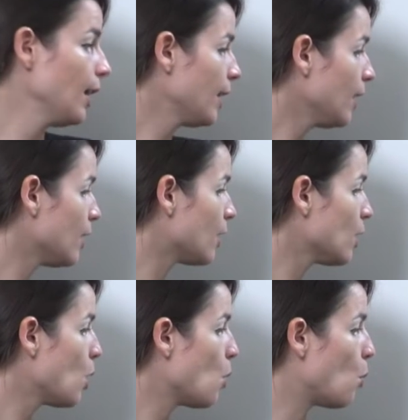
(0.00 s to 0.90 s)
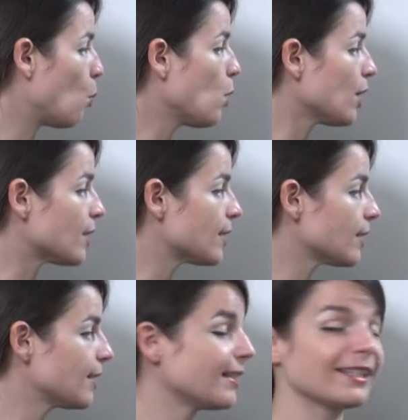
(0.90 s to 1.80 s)
Here,
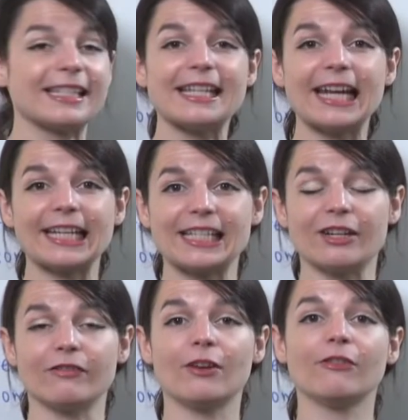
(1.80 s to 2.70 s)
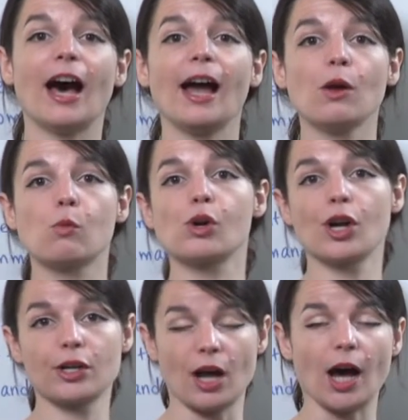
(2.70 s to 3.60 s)
weren't. This is negative. If I
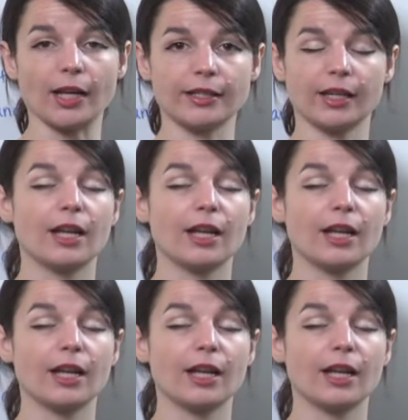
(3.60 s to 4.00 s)
were not.